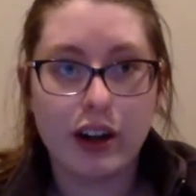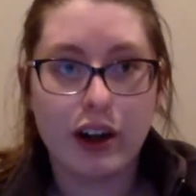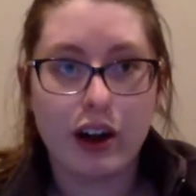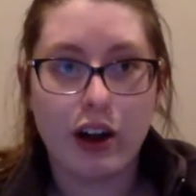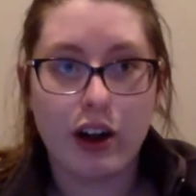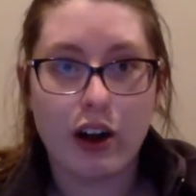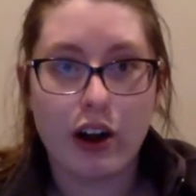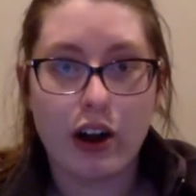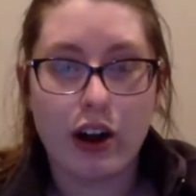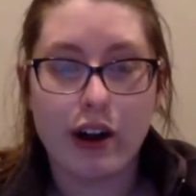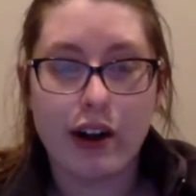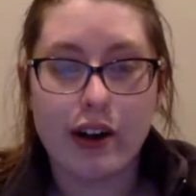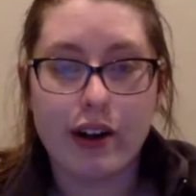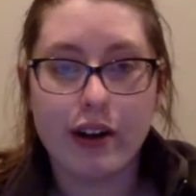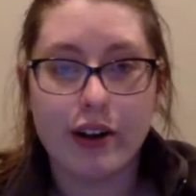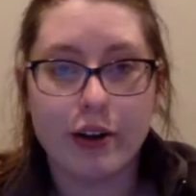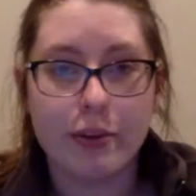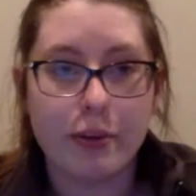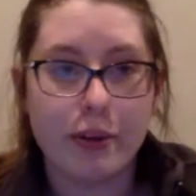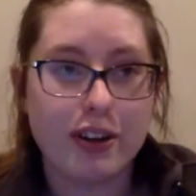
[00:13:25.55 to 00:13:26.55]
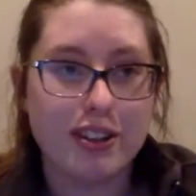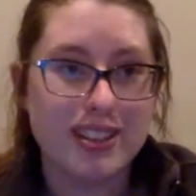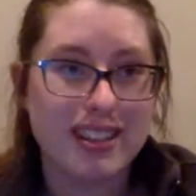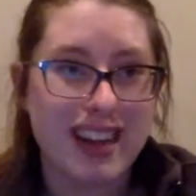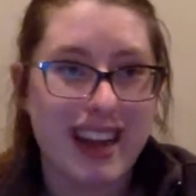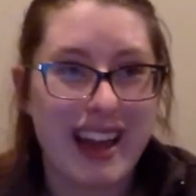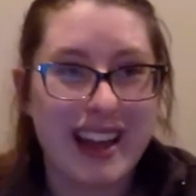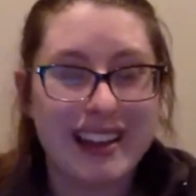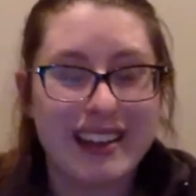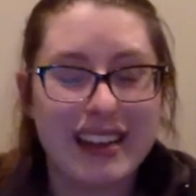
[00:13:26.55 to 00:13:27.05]
or her
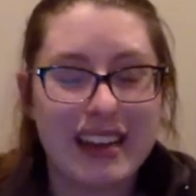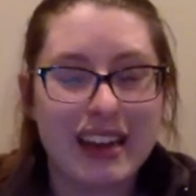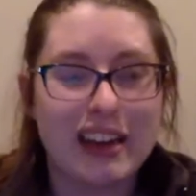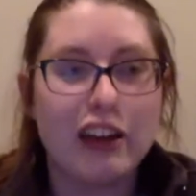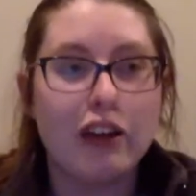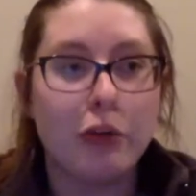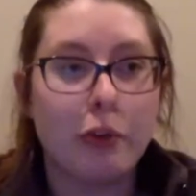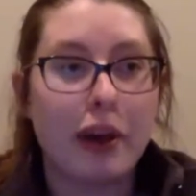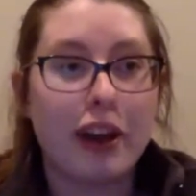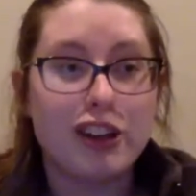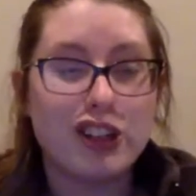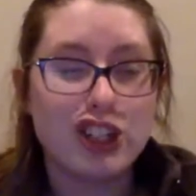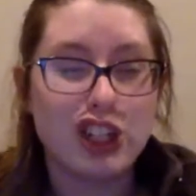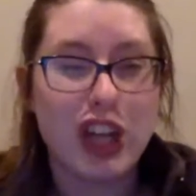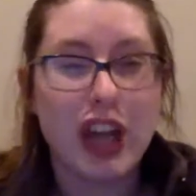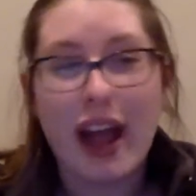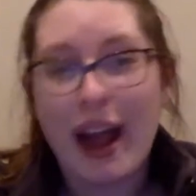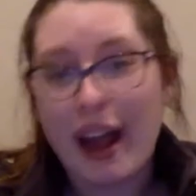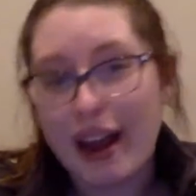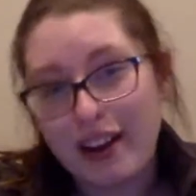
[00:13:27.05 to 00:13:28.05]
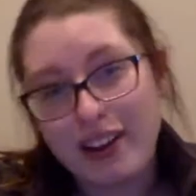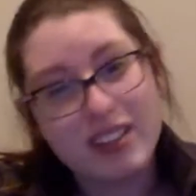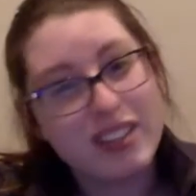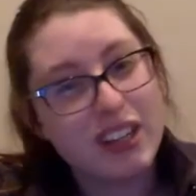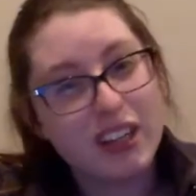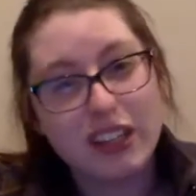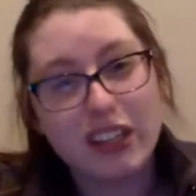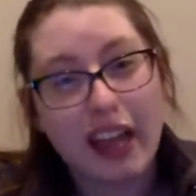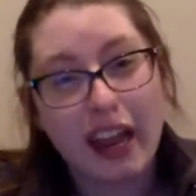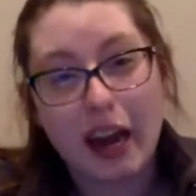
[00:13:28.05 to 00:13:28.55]
personality and the way she acts
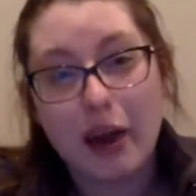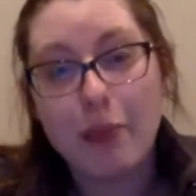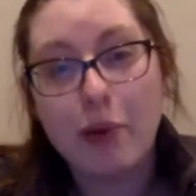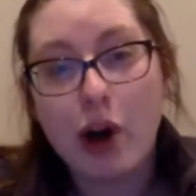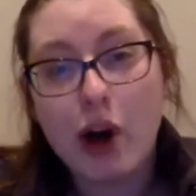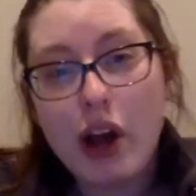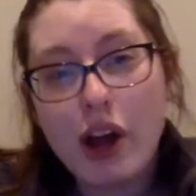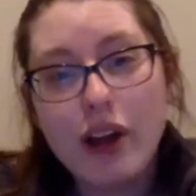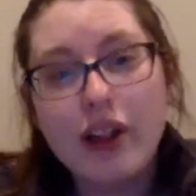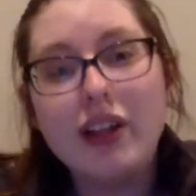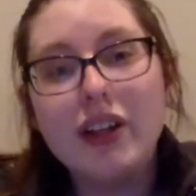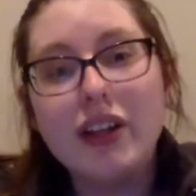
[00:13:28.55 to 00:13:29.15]
on camera.